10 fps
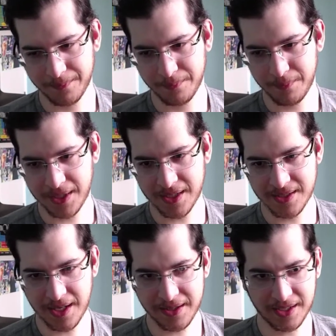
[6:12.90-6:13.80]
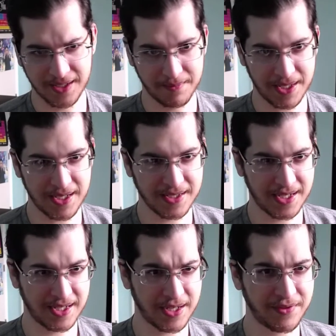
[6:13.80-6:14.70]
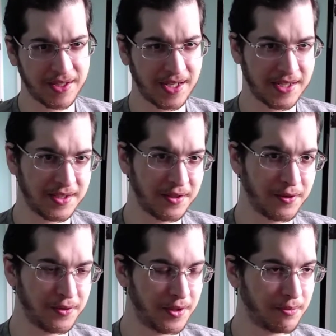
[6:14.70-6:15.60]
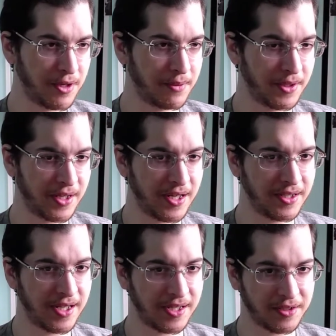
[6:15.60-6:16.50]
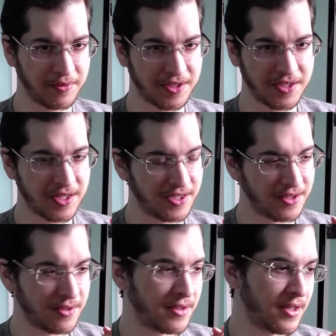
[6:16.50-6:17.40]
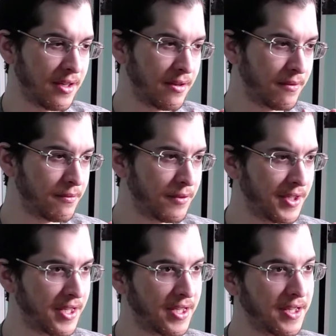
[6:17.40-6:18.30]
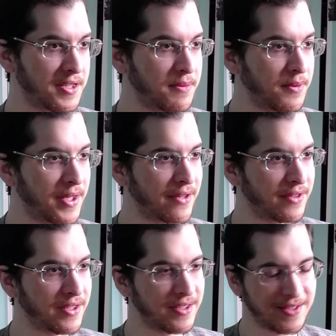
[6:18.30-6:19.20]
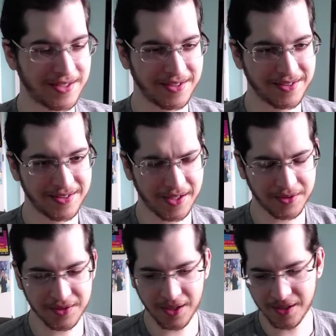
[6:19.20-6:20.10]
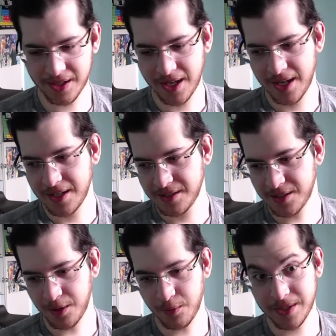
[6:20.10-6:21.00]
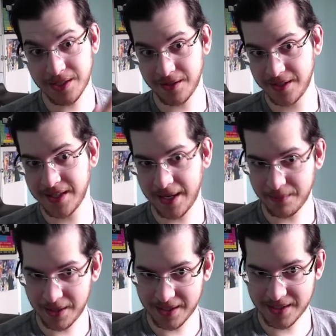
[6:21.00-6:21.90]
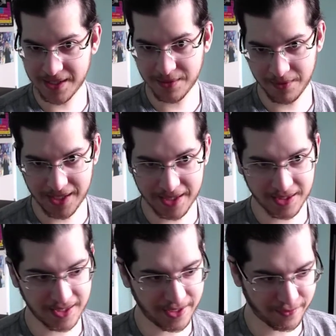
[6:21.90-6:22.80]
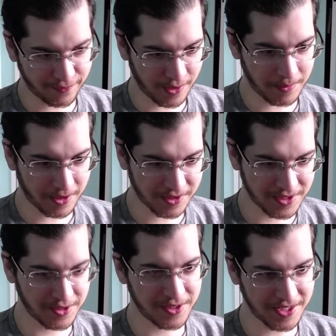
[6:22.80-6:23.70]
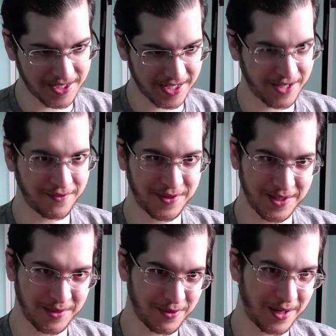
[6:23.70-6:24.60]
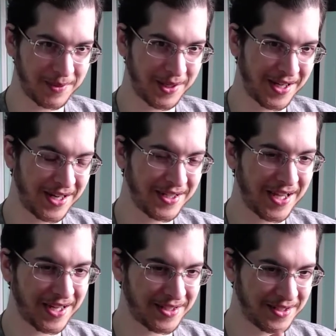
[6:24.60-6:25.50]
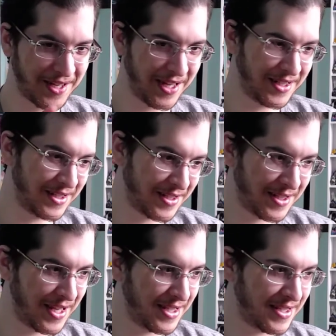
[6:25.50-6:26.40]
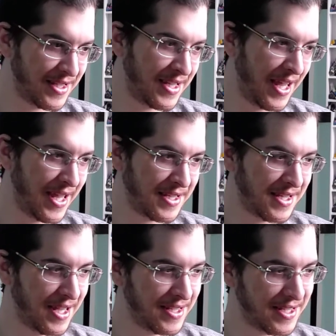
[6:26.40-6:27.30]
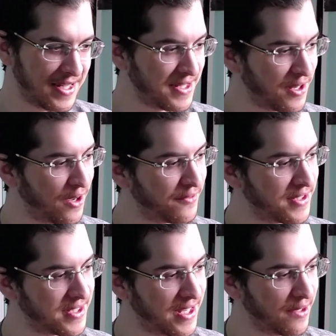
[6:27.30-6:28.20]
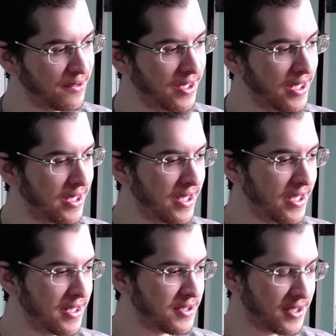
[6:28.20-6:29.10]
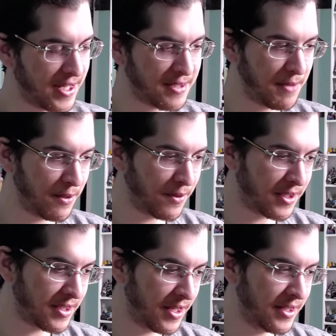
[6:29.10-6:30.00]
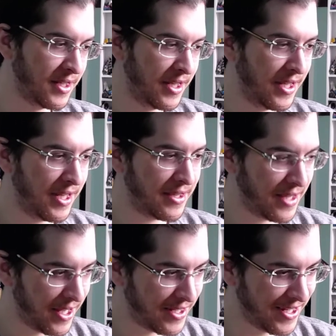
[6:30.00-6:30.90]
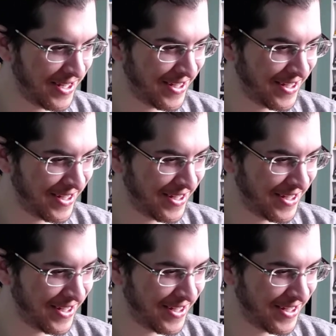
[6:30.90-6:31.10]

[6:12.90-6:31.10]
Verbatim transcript: because nothing can be easy and everything has to go through your primary care doctor, which is ridiculous, but whatever, it's another talk." So we started that process, and we got the letter from our surgeon to give to the primary care doctor, and it has gone to his office now, so that's being worked on. Then